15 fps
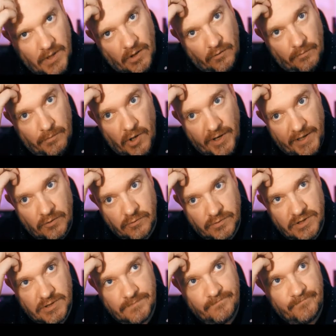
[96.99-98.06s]
on my
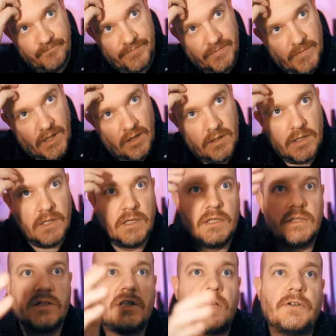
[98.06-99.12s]
course.
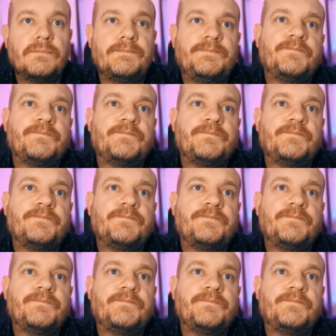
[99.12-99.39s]
So